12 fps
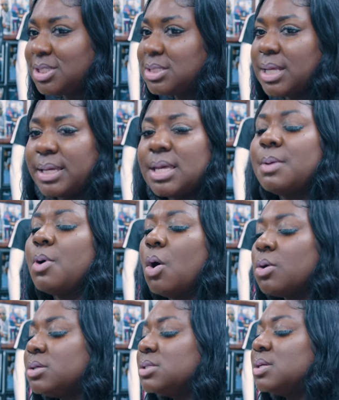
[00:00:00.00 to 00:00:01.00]
She's like, yep,
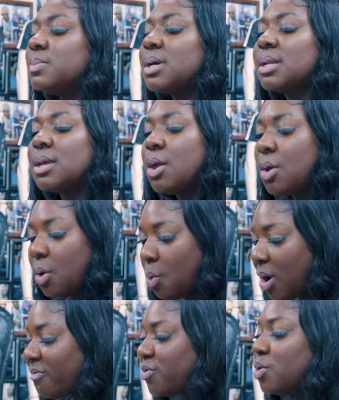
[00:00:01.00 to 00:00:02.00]
hold on to the money.
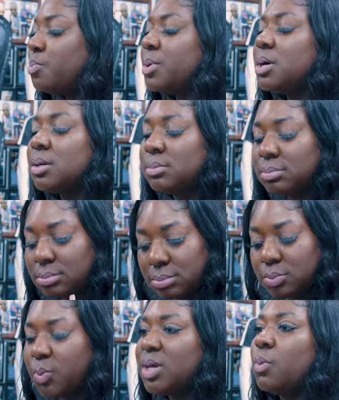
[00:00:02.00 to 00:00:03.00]
Whoever you book,
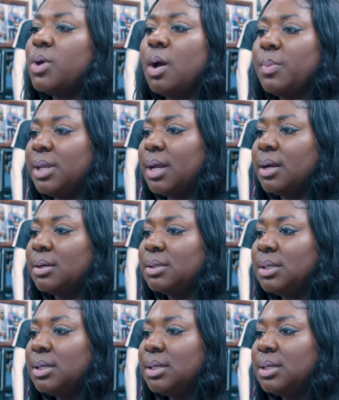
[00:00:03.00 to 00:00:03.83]
we're gonna be there.